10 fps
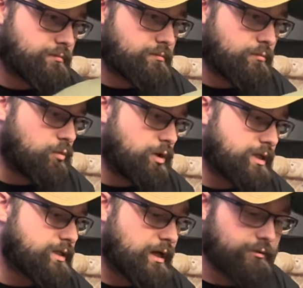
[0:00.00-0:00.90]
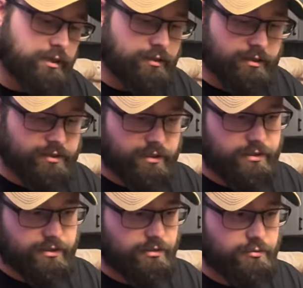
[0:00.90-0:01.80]
wouldn't doubt that this thing is
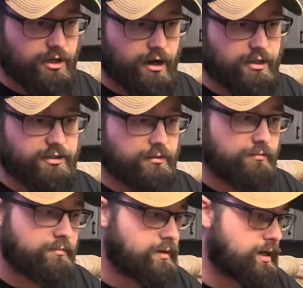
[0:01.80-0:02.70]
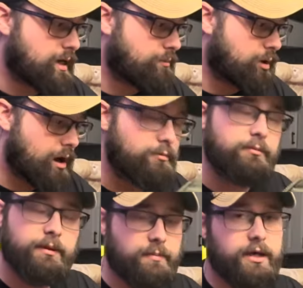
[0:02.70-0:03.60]
going to be awesome. I'll
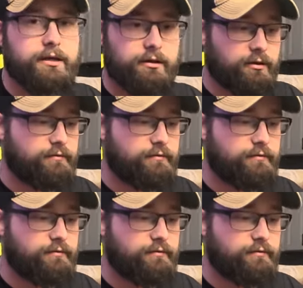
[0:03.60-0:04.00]
probably make another